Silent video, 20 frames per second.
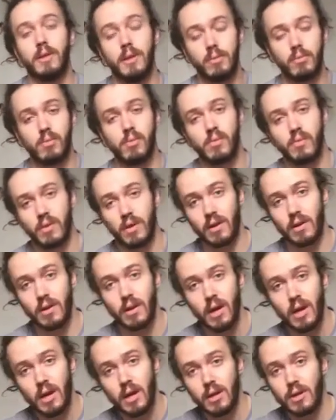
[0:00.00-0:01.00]
then we'll move on
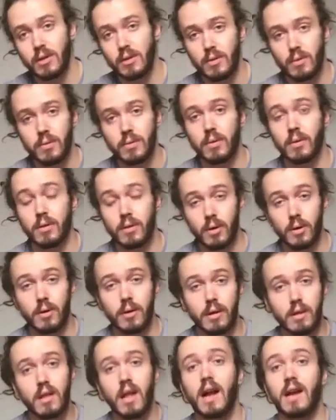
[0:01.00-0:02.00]
to the
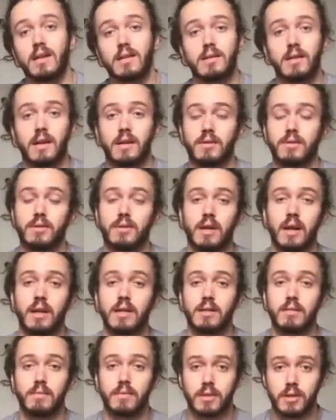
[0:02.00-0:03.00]
3rd and last
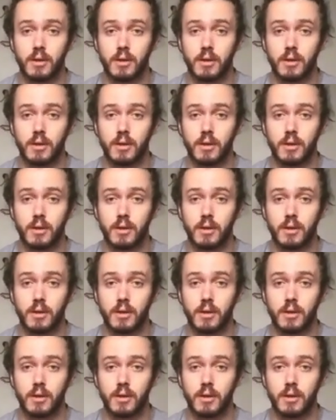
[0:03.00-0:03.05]
exercise of the